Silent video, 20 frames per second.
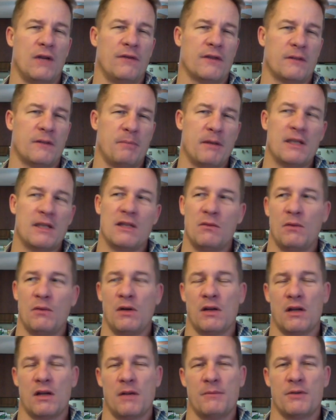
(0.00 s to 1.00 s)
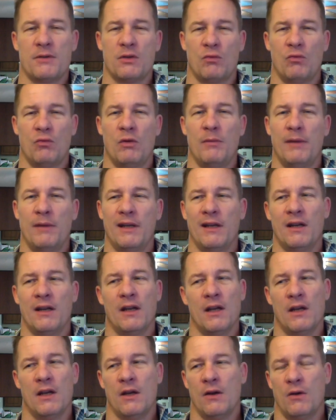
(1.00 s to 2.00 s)
especially when it comes to women
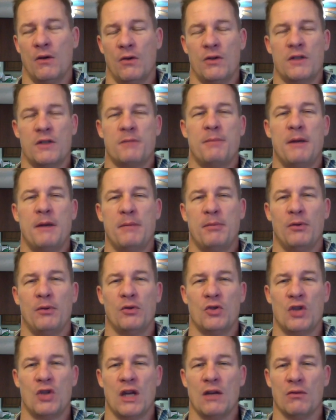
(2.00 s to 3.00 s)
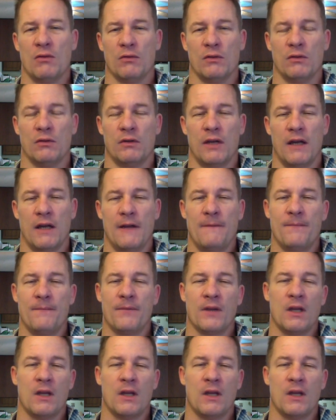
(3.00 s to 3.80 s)
or just people in general, okay?